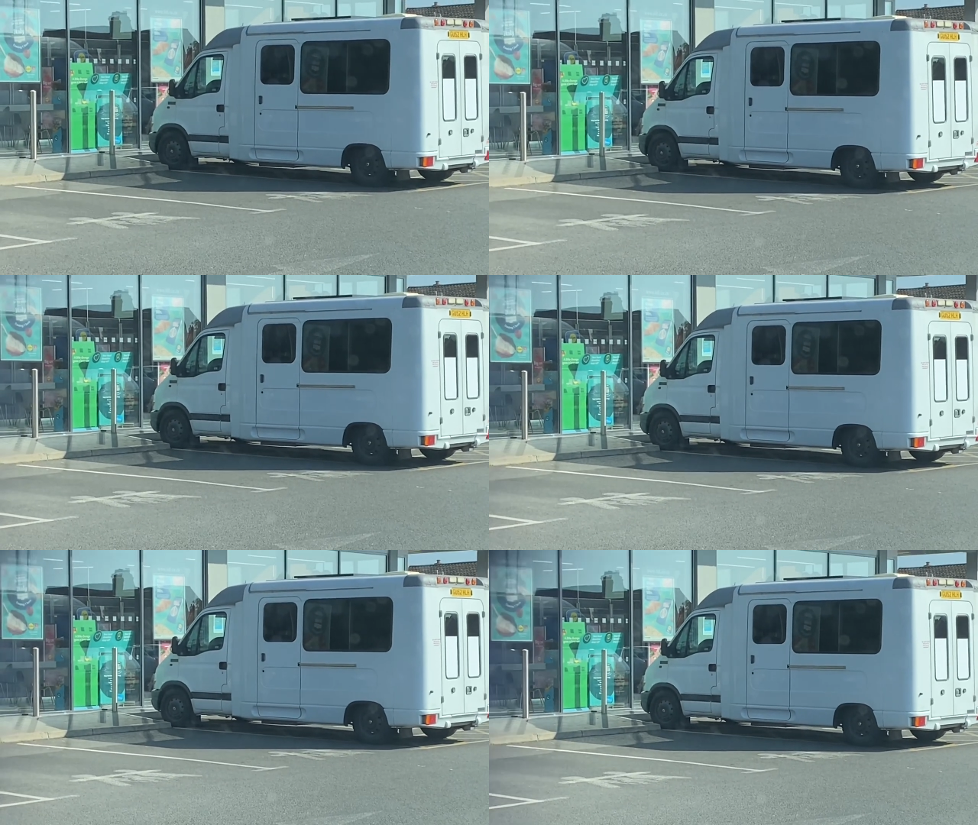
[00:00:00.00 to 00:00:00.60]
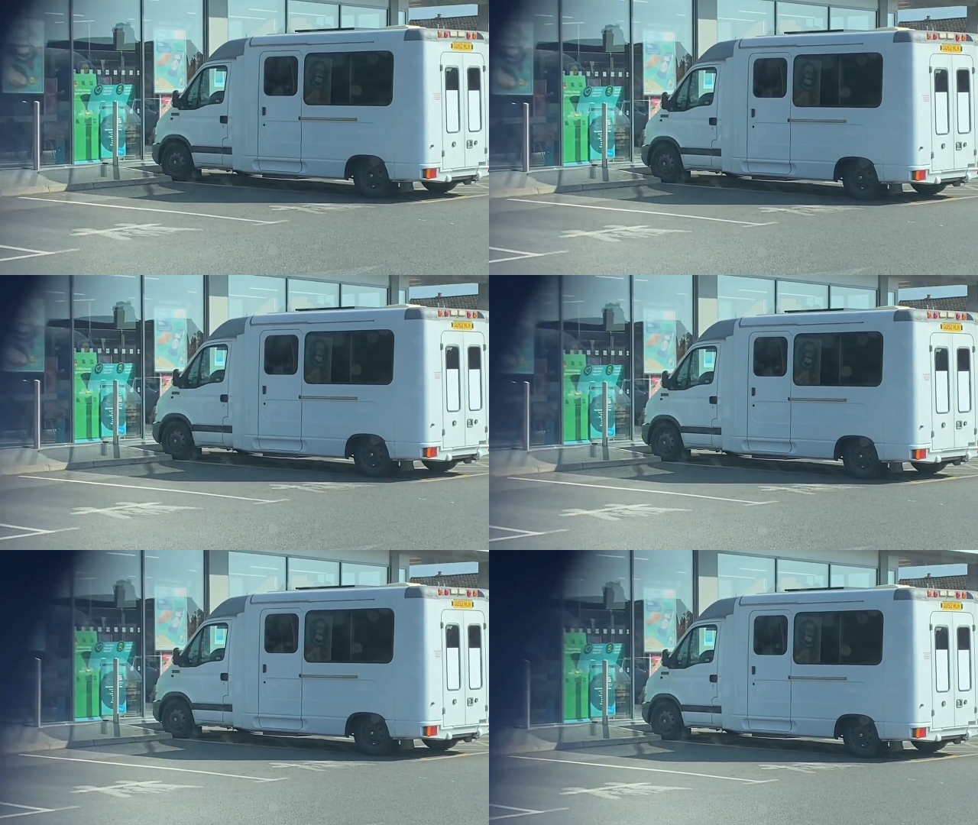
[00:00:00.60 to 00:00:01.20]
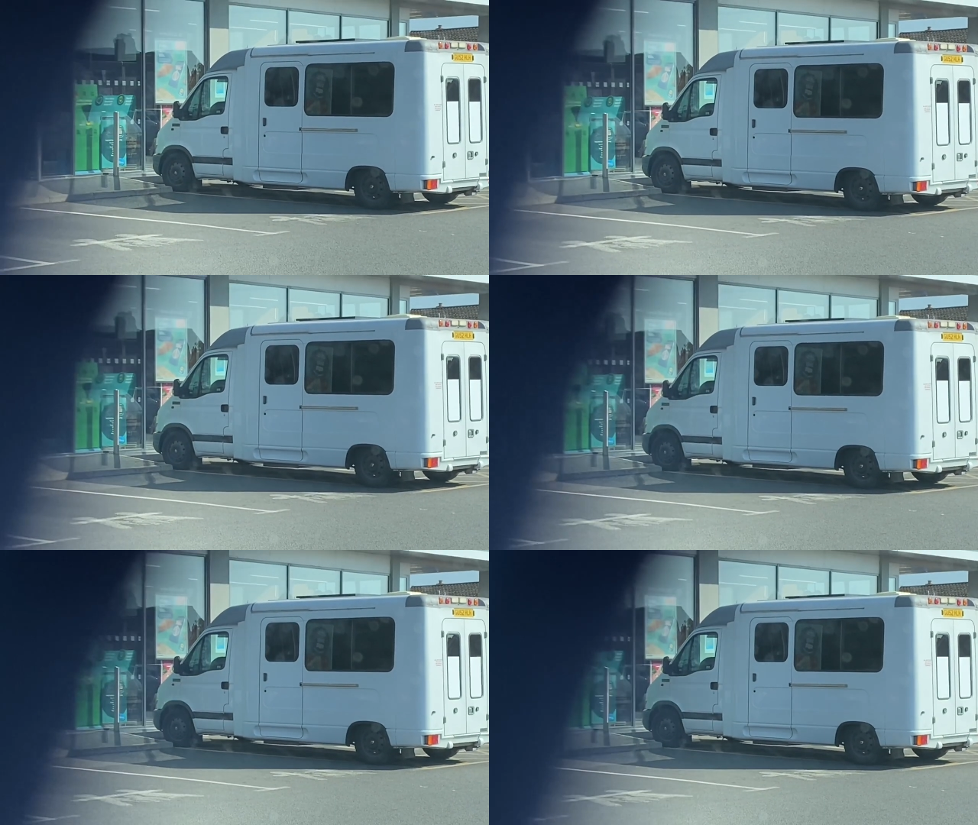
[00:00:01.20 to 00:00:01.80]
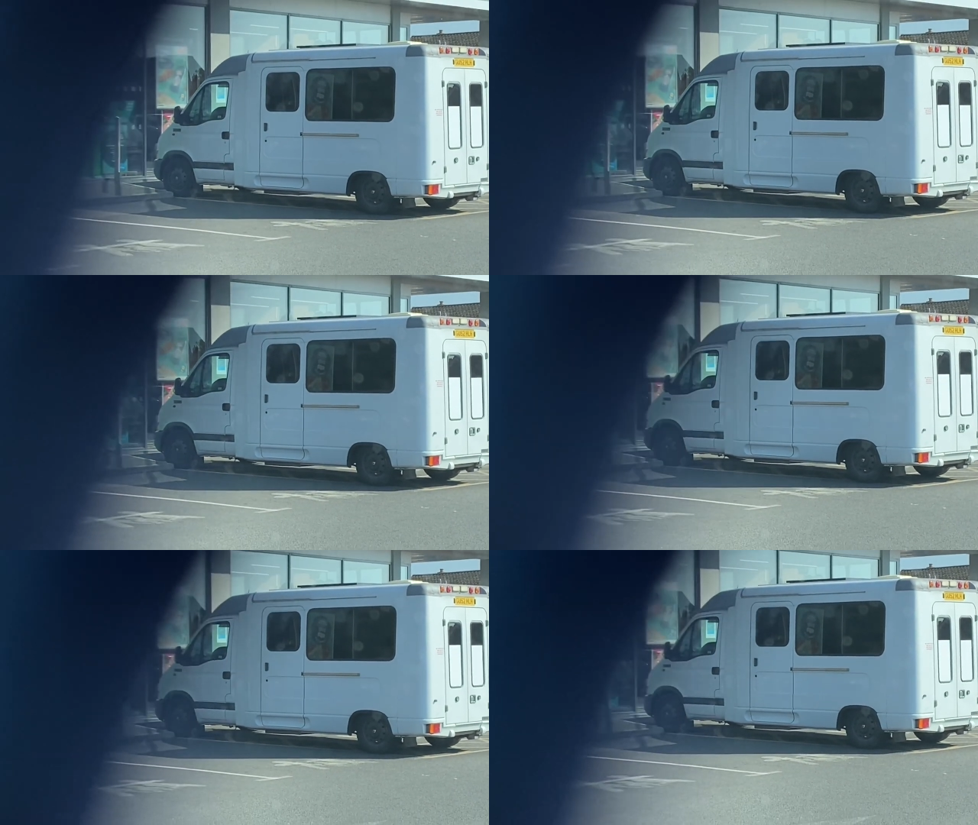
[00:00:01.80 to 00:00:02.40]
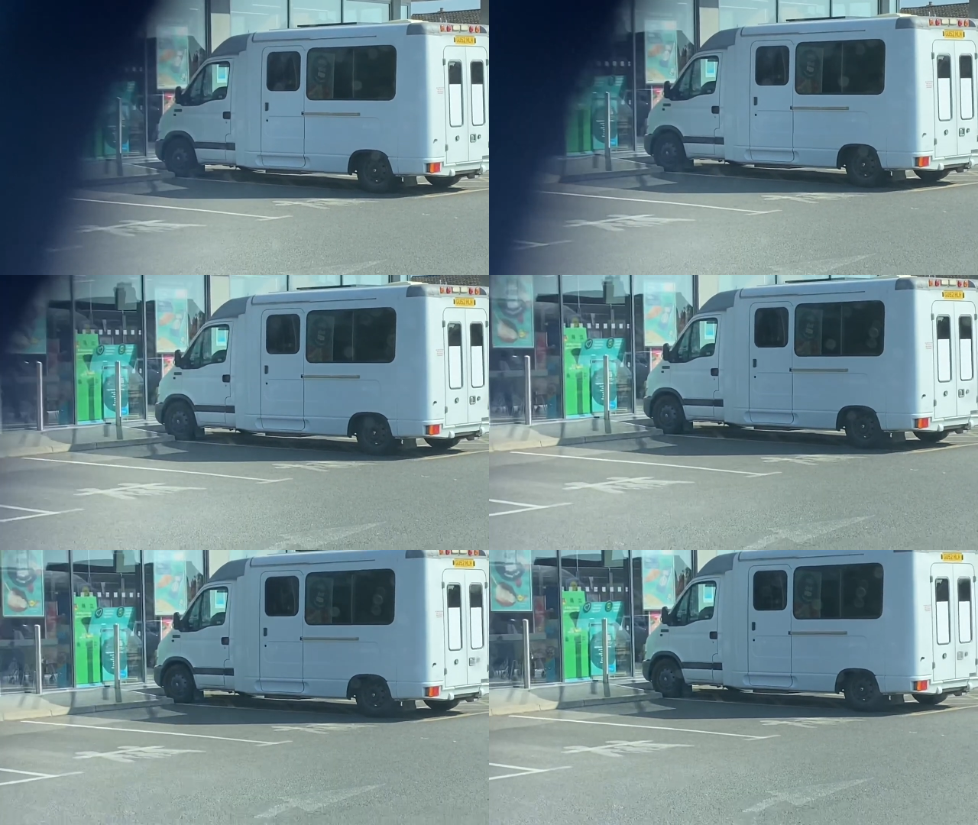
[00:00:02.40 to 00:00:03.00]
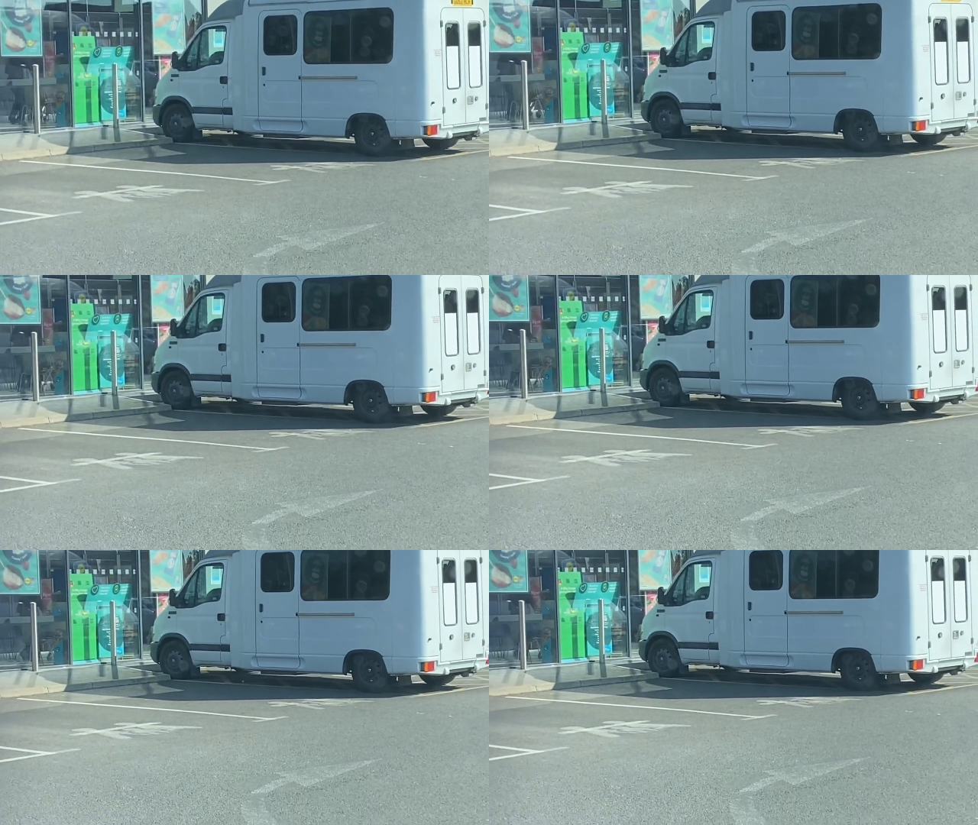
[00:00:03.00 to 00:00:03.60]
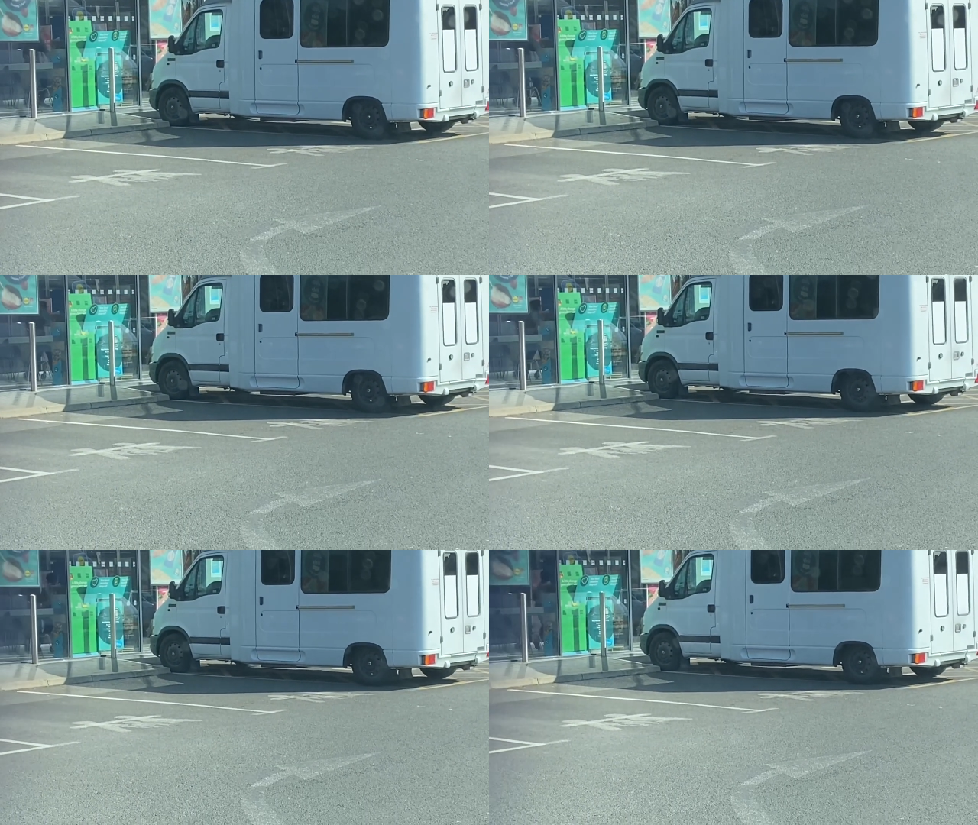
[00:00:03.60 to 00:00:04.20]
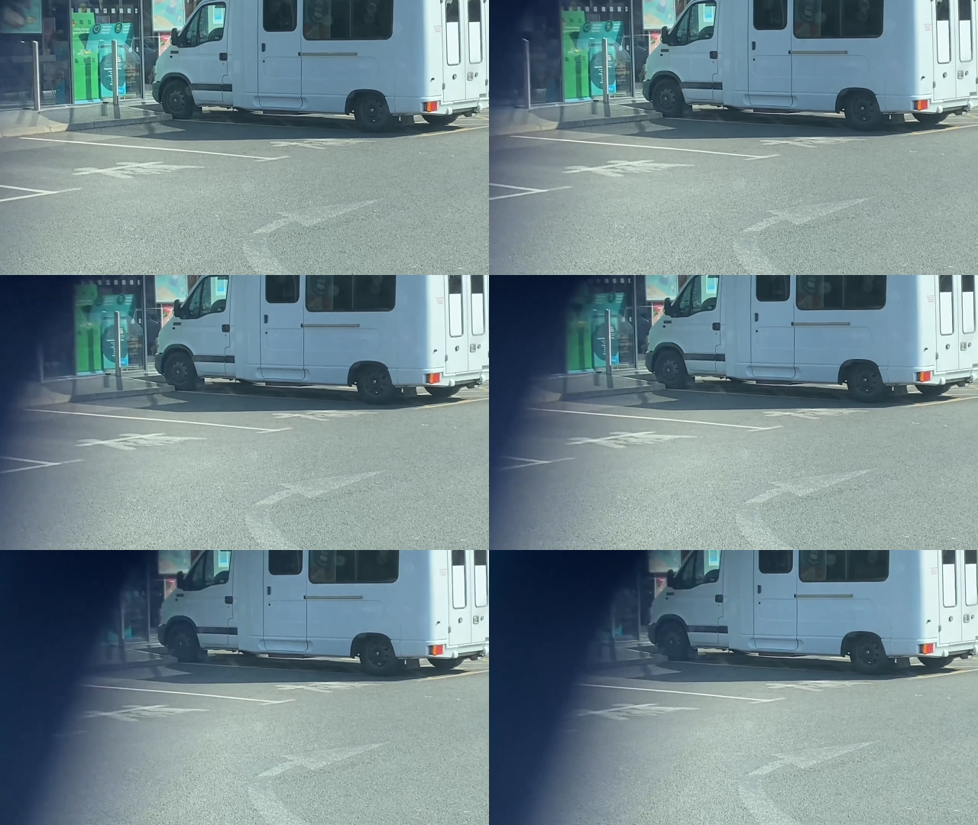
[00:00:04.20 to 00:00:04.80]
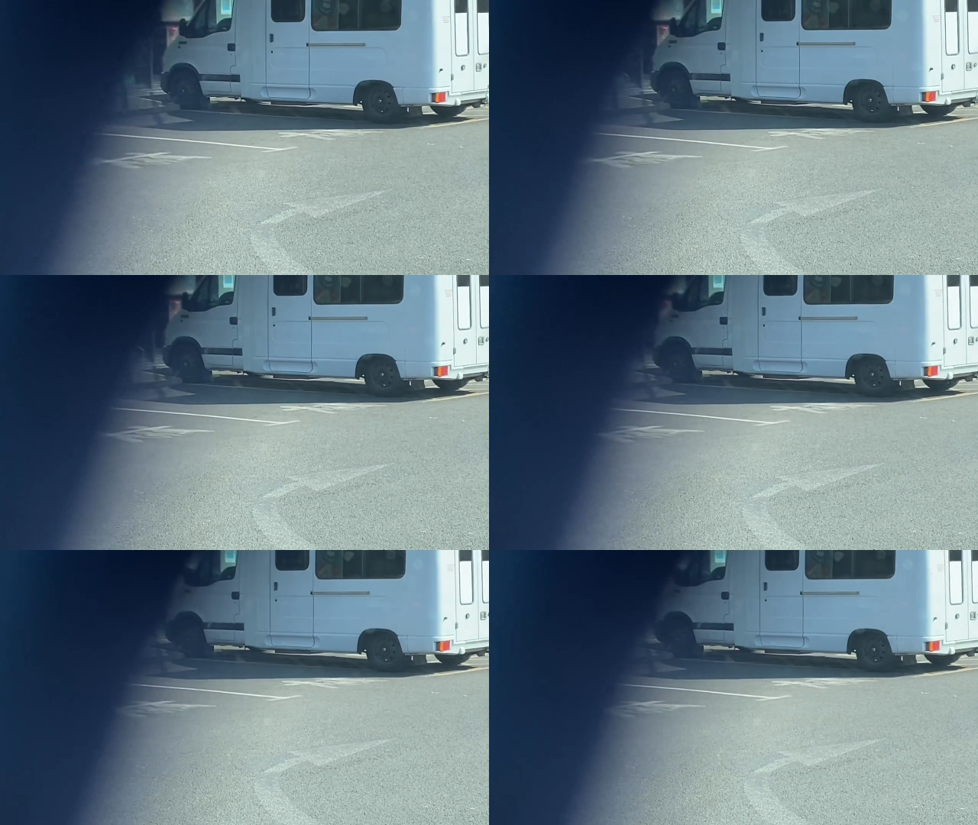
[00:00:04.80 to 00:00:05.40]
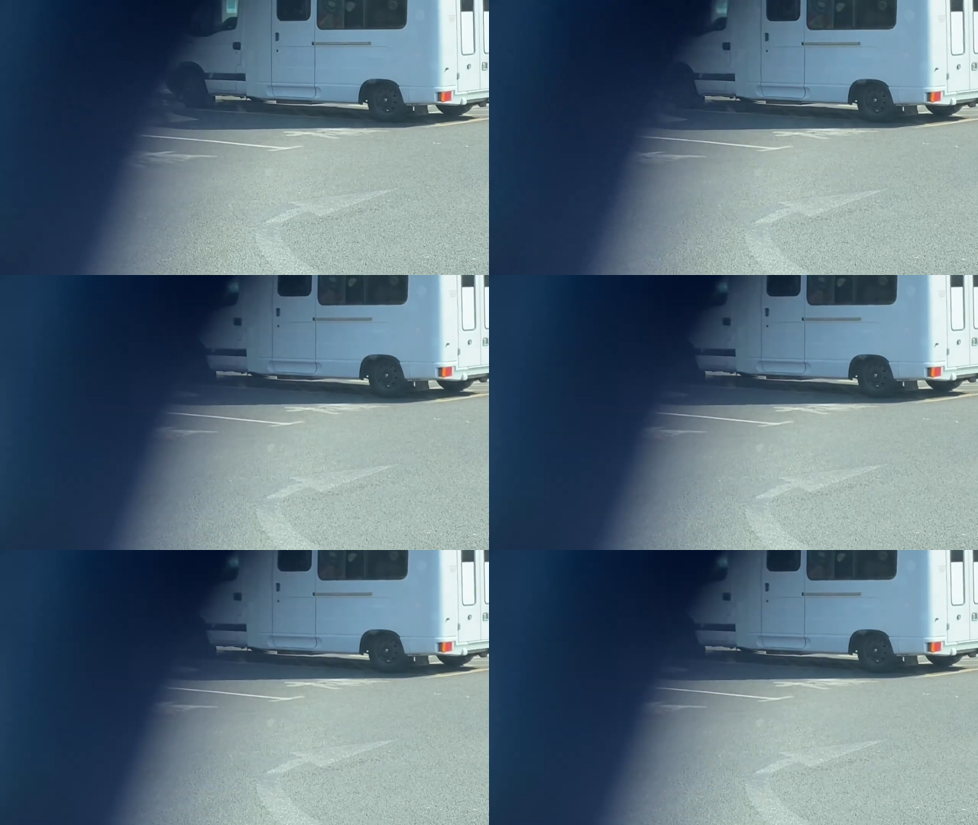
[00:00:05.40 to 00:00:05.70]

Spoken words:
(no speaker visible)